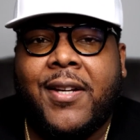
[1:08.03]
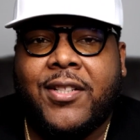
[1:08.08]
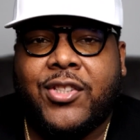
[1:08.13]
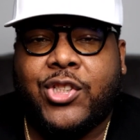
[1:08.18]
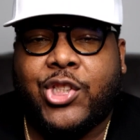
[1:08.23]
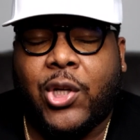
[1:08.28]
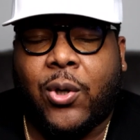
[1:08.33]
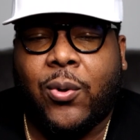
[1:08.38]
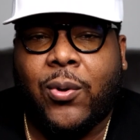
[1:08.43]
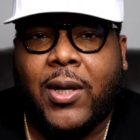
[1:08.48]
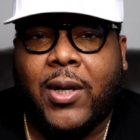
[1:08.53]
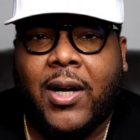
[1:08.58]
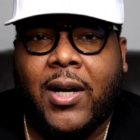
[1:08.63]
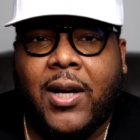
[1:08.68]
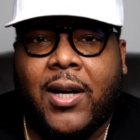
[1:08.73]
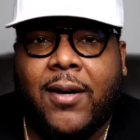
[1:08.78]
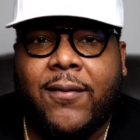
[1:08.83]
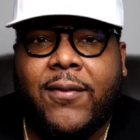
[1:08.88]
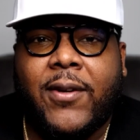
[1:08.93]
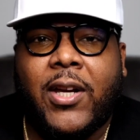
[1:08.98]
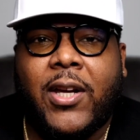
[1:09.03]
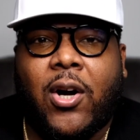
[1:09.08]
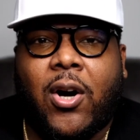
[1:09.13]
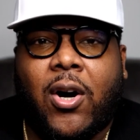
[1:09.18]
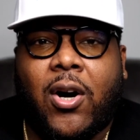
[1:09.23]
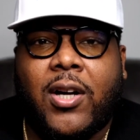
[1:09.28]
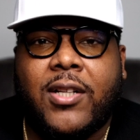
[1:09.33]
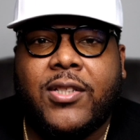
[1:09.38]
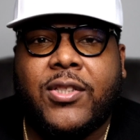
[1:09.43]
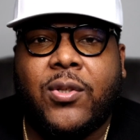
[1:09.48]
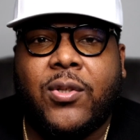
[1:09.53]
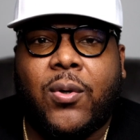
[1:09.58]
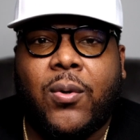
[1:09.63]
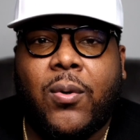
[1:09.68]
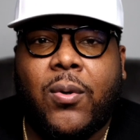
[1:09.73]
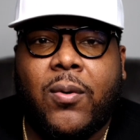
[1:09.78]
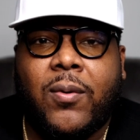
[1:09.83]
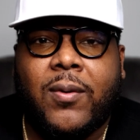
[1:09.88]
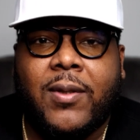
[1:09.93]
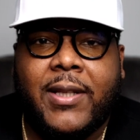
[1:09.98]
show love and
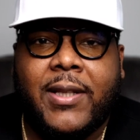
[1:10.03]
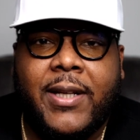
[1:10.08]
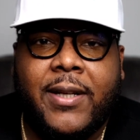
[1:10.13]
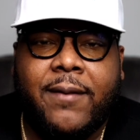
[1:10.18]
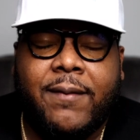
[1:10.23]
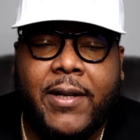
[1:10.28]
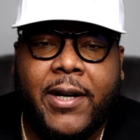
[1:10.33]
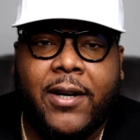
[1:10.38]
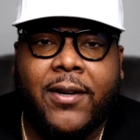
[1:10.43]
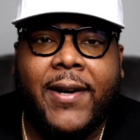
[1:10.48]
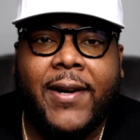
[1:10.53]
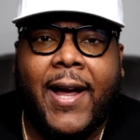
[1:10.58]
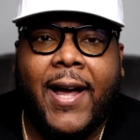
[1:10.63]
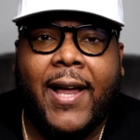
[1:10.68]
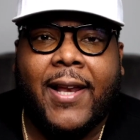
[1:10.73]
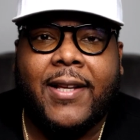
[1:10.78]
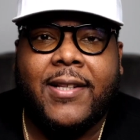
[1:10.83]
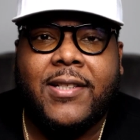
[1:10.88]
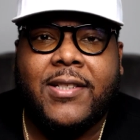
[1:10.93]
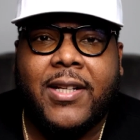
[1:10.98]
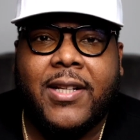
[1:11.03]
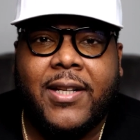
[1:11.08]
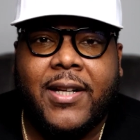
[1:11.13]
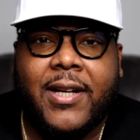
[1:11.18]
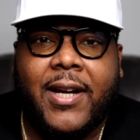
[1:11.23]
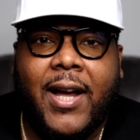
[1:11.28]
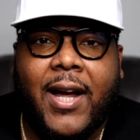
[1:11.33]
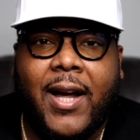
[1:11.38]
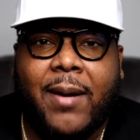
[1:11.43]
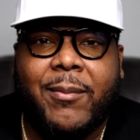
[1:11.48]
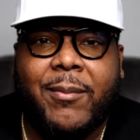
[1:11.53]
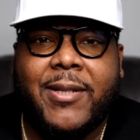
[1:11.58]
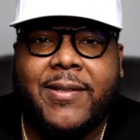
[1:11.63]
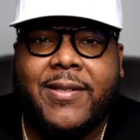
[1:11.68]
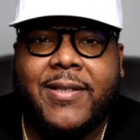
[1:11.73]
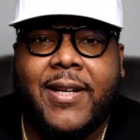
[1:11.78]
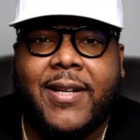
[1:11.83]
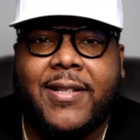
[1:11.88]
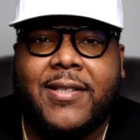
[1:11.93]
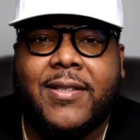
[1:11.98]
also leave their knowledge in the comment
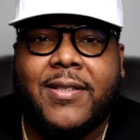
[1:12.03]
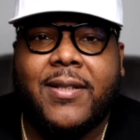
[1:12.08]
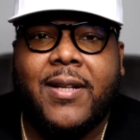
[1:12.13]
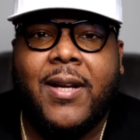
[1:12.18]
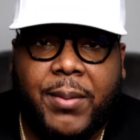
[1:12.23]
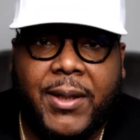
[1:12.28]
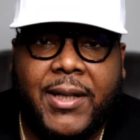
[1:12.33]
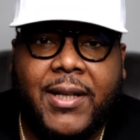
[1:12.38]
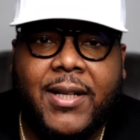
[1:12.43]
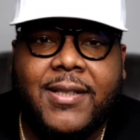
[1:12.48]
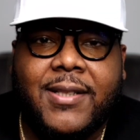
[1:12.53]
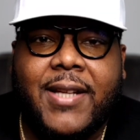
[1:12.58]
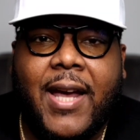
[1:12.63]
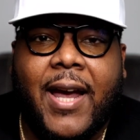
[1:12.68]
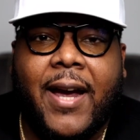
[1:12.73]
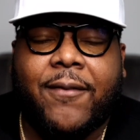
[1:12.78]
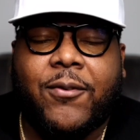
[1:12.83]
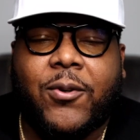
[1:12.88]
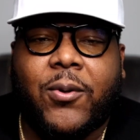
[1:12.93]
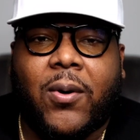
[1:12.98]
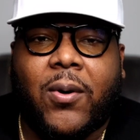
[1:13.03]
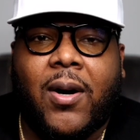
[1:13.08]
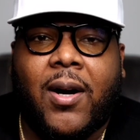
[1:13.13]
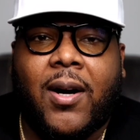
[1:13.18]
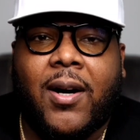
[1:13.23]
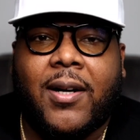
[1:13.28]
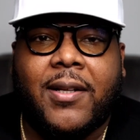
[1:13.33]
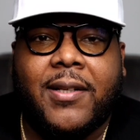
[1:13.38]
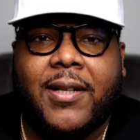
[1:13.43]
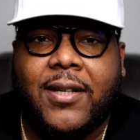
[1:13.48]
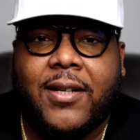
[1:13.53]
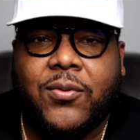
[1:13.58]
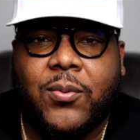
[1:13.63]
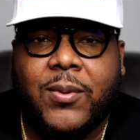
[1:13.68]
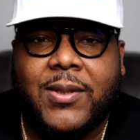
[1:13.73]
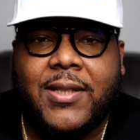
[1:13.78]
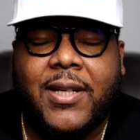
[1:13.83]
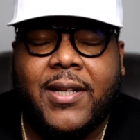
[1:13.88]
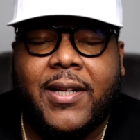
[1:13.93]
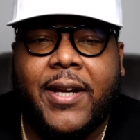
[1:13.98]
section because after all that's
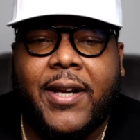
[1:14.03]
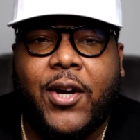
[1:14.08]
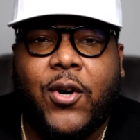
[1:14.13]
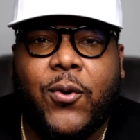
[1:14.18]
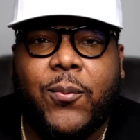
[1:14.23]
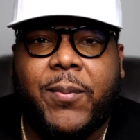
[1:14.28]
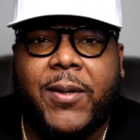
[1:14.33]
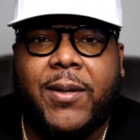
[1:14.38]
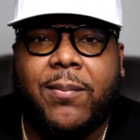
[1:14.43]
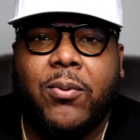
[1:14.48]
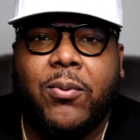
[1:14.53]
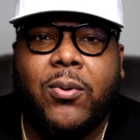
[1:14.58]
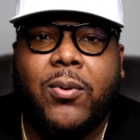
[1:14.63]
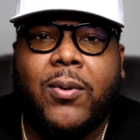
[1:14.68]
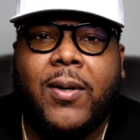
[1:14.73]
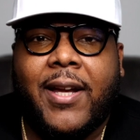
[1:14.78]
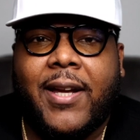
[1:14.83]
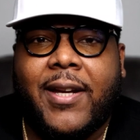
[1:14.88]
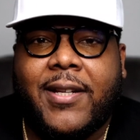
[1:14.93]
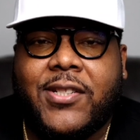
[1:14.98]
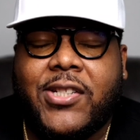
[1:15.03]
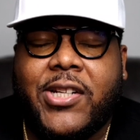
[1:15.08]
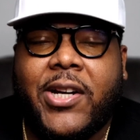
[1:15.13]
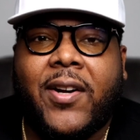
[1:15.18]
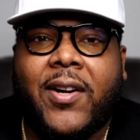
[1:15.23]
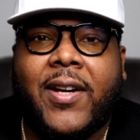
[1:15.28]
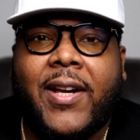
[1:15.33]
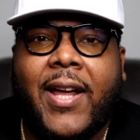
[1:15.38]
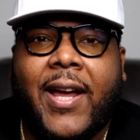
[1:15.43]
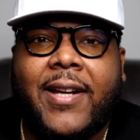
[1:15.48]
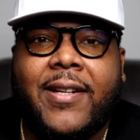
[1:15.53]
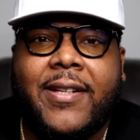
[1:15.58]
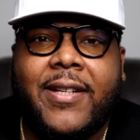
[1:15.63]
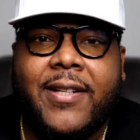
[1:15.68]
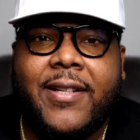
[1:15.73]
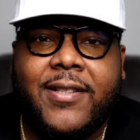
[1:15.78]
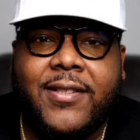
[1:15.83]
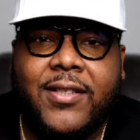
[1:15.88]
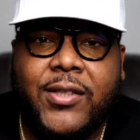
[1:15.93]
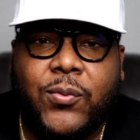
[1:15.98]
what's going to help people and sharing
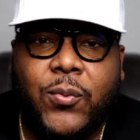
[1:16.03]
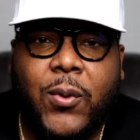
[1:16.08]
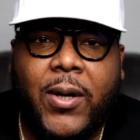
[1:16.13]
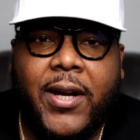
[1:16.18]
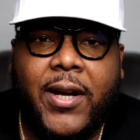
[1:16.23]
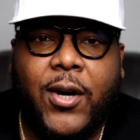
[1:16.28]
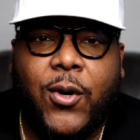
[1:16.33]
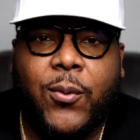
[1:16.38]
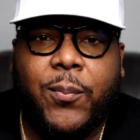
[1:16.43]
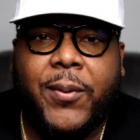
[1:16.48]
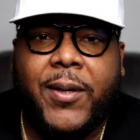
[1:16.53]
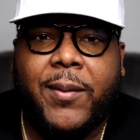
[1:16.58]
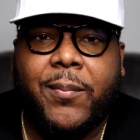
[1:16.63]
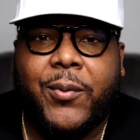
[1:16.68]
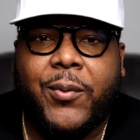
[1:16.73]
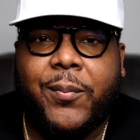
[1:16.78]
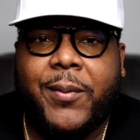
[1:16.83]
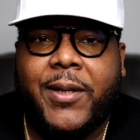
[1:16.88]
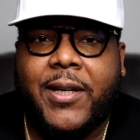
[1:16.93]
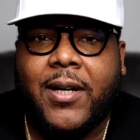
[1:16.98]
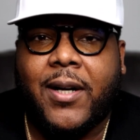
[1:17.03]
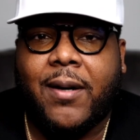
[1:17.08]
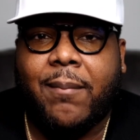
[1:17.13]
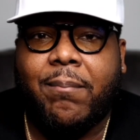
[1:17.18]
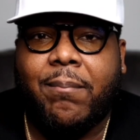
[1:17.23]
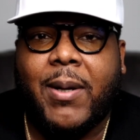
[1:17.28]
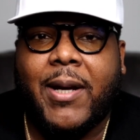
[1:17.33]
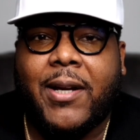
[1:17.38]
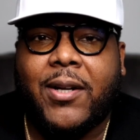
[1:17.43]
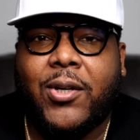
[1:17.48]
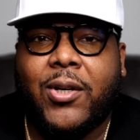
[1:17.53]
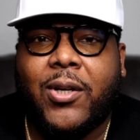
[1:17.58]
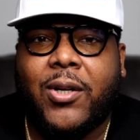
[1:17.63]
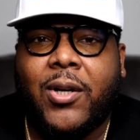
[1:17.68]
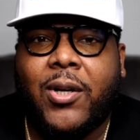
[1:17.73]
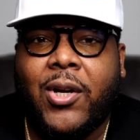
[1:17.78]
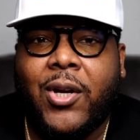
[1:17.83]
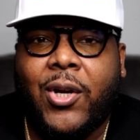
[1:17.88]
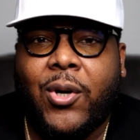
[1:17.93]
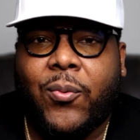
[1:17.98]
ideas is what help people become
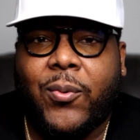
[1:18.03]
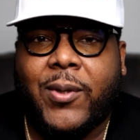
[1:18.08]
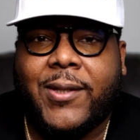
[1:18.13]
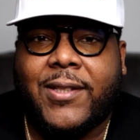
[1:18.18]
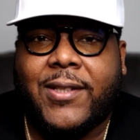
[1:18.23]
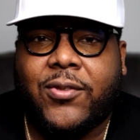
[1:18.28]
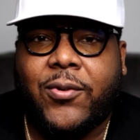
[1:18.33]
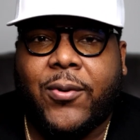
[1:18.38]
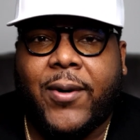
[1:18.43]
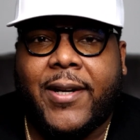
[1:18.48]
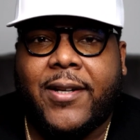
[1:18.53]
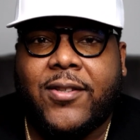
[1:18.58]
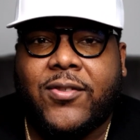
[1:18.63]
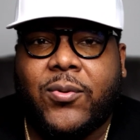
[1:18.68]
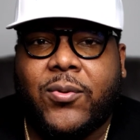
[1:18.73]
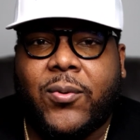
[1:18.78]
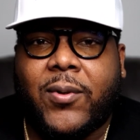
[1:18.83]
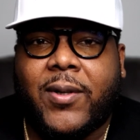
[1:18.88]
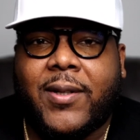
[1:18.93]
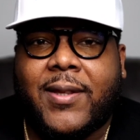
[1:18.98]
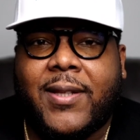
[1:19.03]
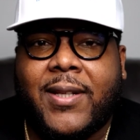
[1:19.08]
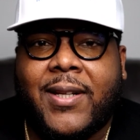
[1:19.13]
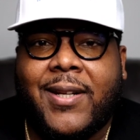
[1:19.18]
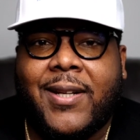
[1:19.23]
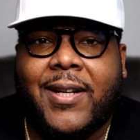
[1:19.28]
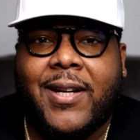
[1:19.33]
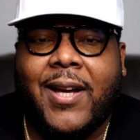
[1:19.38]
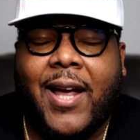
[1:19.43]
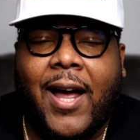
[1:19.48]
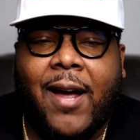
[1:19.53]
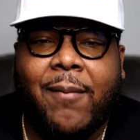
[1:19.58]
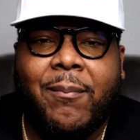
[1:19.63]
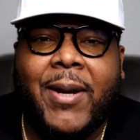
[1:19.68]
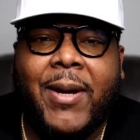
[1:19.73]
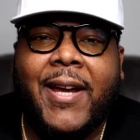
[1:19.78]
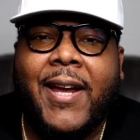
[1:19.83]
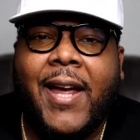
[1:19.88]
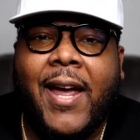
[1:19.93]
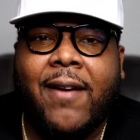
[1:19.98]
better with this credit scoring thing i
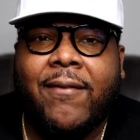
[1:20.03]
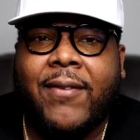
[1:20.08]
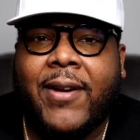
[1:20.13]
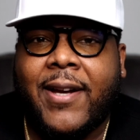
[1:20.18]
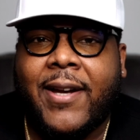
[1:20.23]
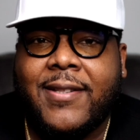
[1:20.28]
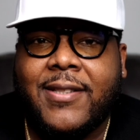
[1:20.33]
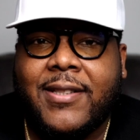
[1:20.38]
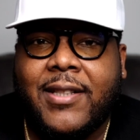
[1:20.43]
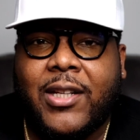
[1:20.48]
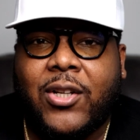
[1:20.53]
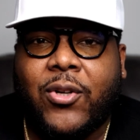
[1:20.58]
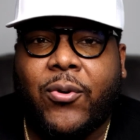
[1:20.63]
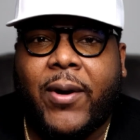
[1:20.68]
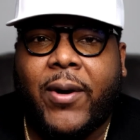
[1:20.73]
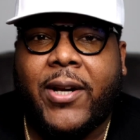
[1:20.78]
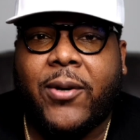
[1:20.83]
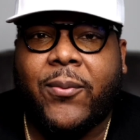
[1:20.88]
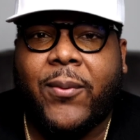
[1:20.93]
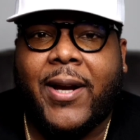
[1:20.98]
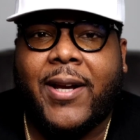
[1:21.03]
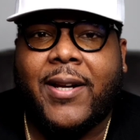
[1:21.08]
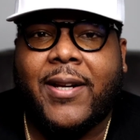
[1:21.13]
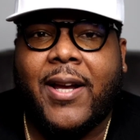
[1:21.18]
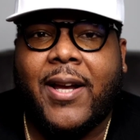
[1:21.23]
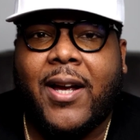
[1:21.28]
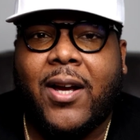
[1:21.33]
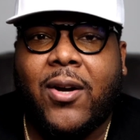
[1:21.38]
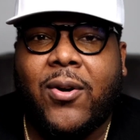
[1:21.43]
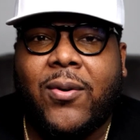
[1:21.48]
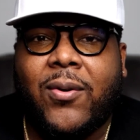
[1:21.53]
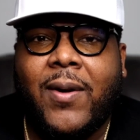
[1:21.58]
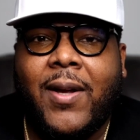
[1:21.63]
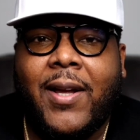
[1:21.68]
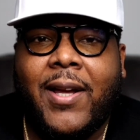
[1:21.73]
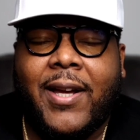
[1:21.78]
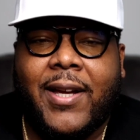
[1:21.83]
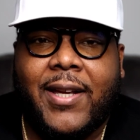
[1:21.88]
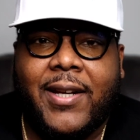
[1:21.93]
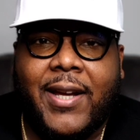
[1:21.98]
may have excellent credit right now
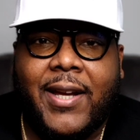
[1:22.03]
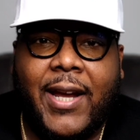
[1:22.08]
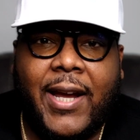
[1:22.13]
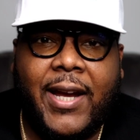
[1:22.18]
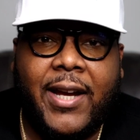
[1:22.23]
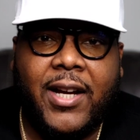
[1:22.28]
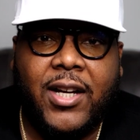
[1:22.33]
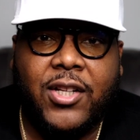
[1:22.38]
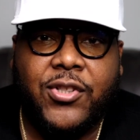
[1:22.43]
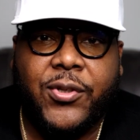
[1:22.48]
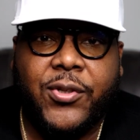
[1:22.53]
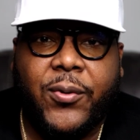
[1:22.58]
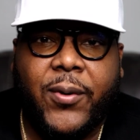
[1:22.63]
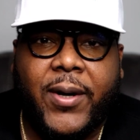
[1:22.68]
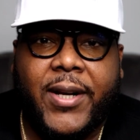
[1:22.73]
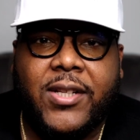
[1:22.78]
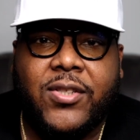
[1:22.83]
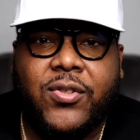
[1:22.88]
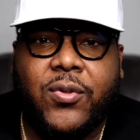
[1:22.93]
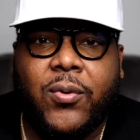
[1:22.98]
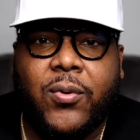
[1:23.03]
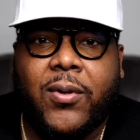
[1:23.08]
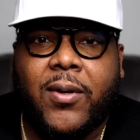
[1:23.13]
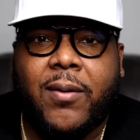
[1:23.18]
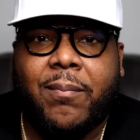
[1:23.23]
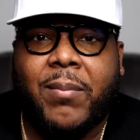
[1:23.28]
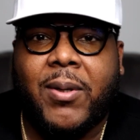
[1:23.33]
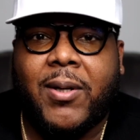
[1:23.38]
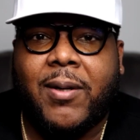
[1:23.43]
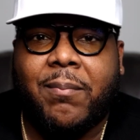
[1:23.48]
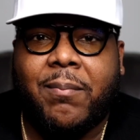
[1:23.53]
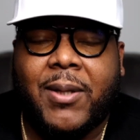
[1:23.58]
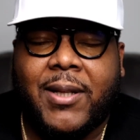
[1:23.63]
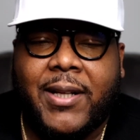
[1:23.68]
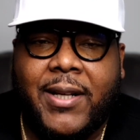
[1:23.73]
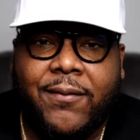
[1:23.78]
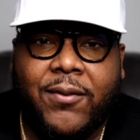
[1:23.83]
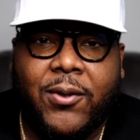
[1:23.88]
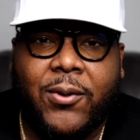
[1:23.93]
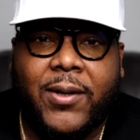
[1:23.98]
and an 800 credit score but
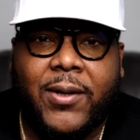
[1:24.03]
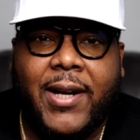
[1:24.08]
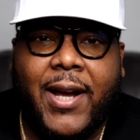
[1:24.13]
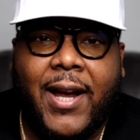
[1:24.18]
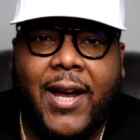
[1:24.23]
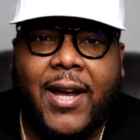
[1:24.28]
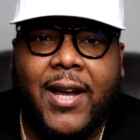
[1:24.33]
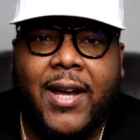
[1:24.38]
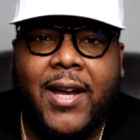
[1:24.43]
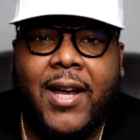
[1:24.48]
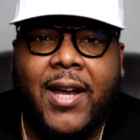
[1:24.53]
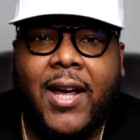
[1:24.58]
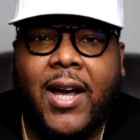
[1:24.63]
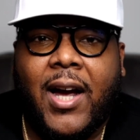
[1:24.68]
believe it or not